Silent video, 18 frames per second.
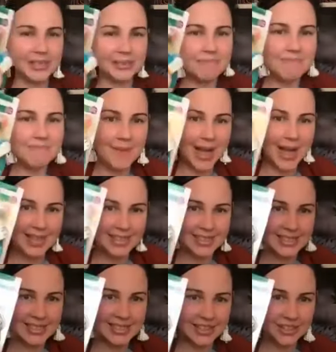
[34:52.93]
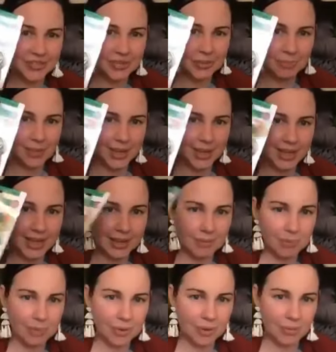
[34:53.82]
massive big
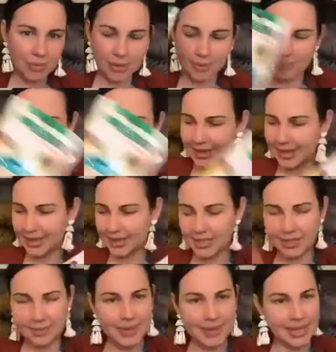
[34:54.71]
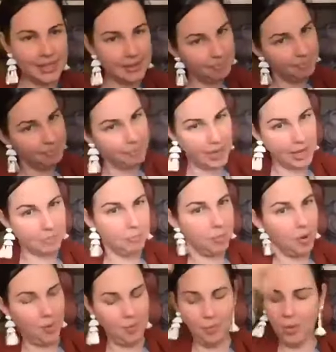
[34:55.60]
pom-pom maker to make the big
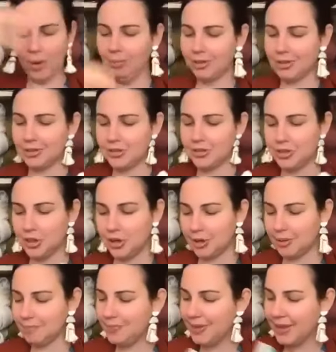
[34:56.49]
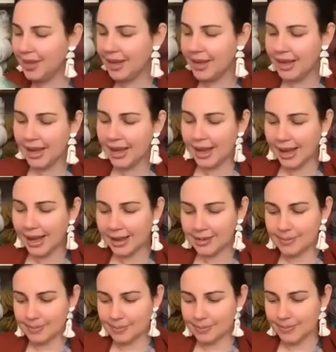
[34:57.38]
pom-pom on top.
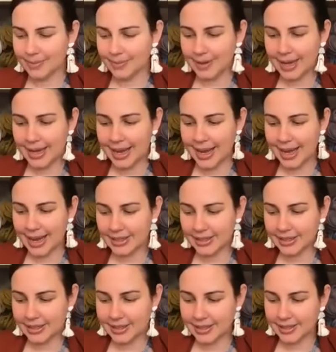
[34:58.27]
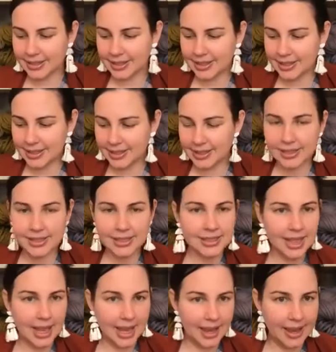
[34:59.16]
And
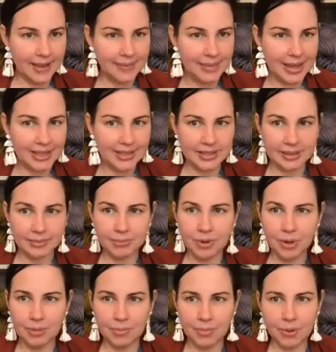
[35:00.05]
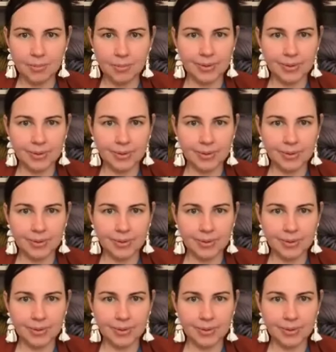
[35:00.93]
same as the pom-pom